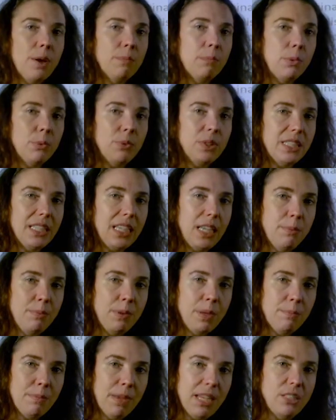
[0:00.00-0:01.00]
but with
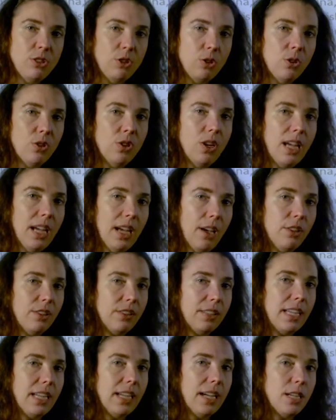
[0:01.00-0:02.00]
keeping mental
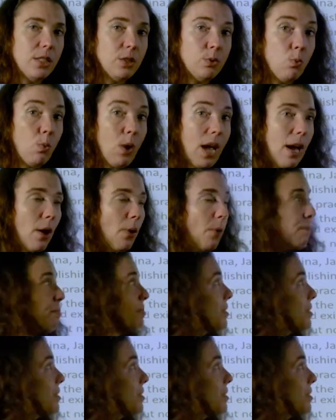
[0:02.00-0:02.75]
healthy as well.